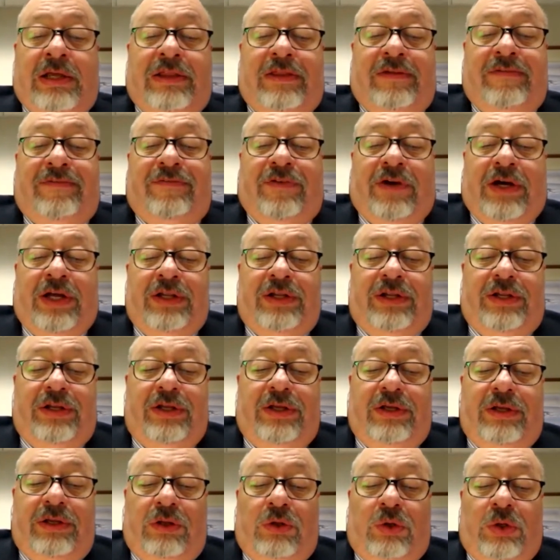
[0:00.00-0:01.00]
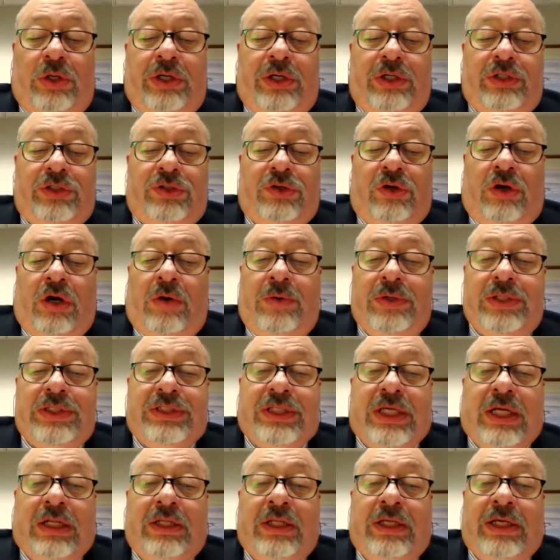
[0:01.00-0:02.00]
The fund lawyers are always
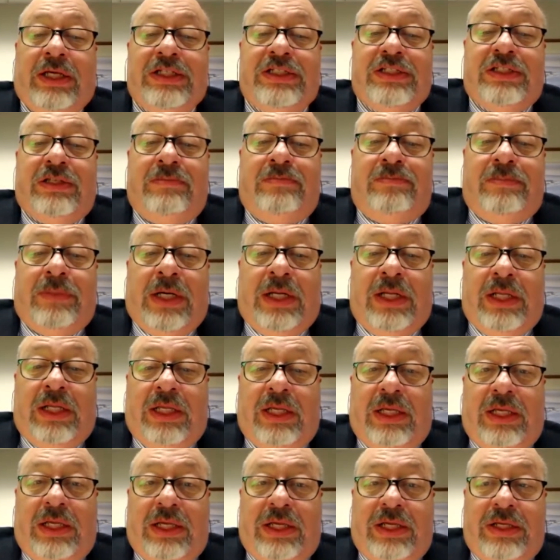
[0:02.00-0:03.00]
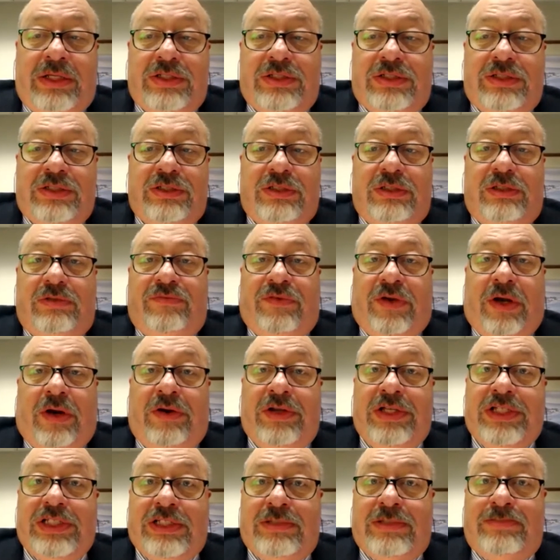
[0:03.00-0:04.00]
telling us the money is very
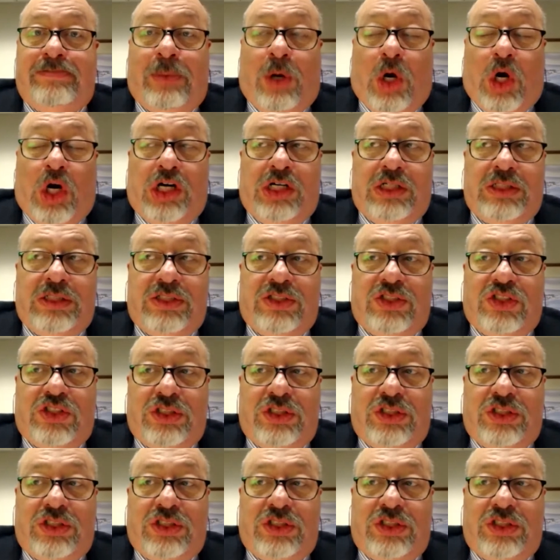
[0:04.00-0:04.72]
sparse.